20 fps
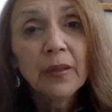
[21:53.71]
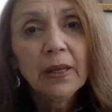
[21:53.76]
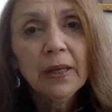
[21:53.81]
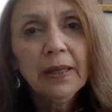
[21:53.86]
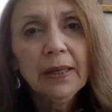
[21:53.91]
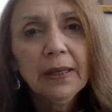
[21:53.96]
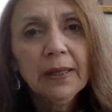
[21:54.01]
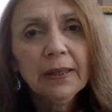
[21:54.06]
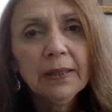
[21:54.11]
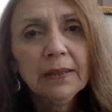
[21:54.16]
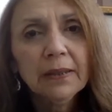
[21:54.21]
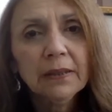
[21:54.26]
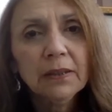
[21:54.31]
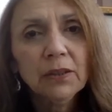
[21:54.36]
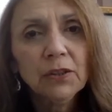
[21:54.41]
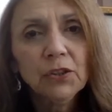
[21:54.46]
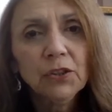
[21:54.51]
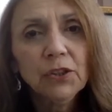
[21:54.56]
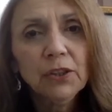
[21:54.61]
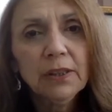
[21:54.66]
and
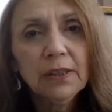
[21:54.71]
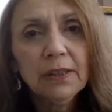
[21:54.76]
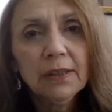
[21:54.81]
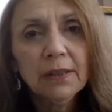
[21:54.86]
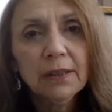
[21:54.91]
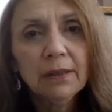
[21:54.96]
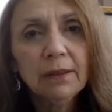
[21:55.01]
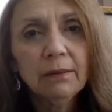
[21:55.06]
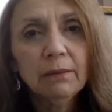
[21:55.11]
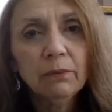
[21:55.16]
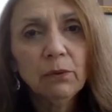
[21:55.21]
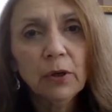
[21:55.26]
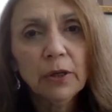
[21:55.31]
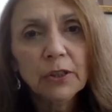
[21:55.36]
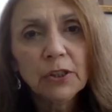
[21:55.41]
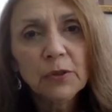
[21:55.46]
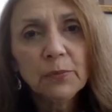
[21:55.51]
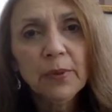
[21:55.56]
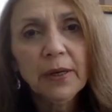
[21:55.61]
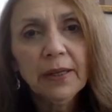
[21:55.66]
she did
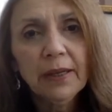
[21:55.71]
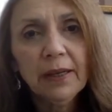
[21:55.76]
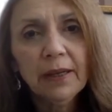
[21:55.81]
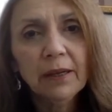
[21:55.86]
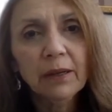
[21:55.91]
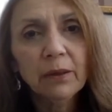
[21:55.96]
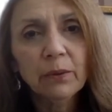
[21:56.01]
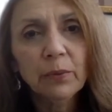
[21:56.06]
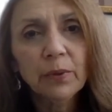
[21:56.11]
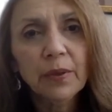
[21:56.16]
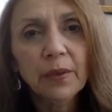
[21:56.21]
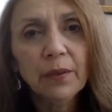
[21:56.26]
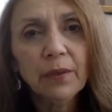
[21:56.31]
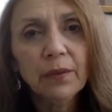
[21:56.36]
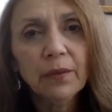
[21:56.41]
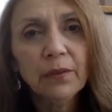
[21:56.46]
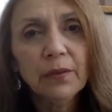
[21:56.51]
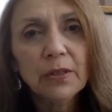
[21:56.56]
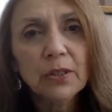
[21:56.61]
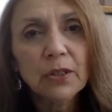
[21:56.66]
wash my hair with
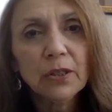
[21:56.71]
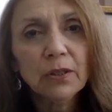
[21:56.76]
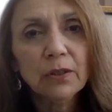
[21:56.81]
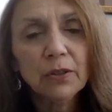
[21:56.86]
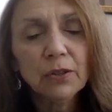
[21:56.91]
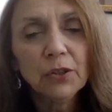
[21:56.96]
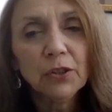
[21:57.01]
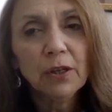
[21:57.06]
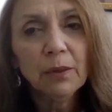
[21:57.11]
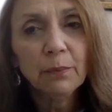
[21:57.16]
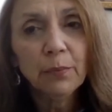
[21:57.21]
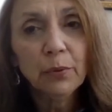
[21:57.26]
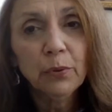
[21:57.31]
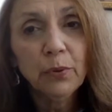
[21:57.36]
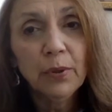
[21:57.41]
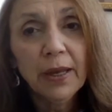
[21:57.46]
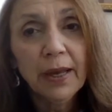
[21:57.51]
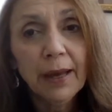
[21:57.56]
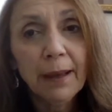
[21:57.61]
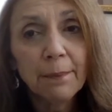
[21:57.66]
this shampoo
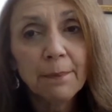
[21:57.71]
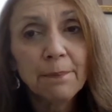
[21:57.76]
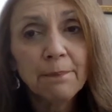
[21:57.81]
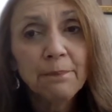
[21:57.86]
cap.